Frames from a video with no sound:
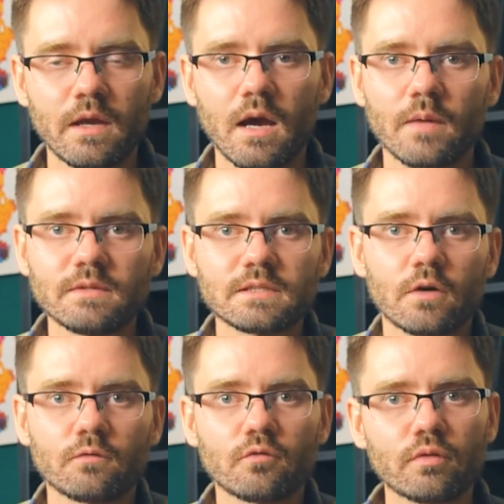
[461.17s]
I'd be
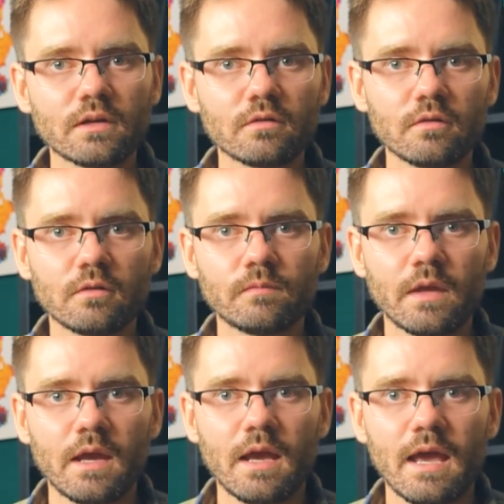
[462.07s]
self-critical,
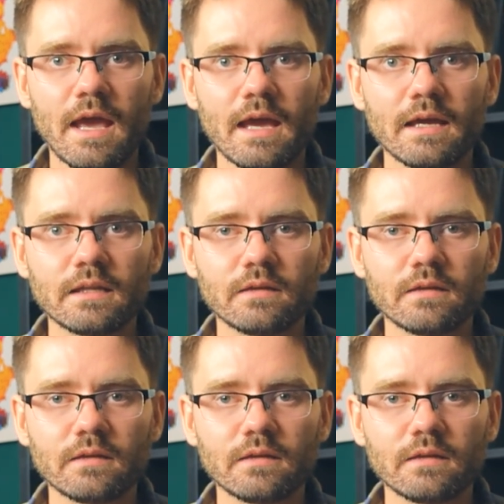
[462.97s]
and